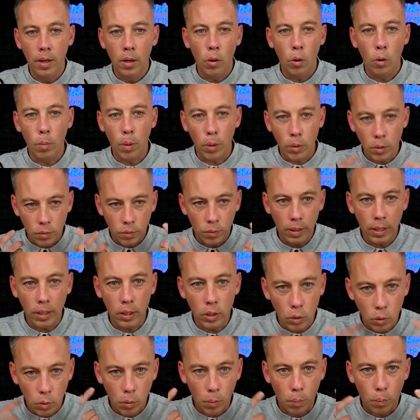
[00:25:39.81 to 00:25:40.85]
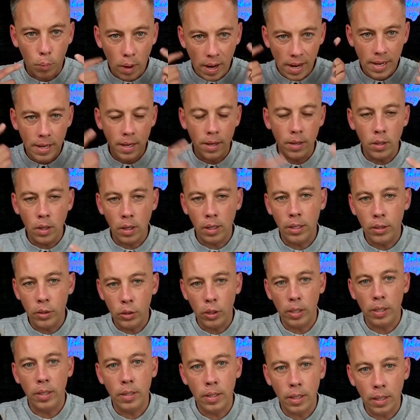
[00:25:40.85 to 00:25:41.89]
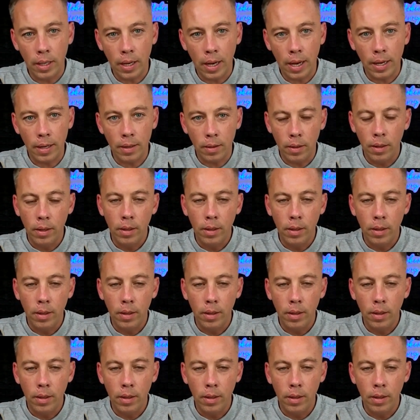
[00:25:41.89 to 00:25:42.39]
almost feed your brain and knowledge into that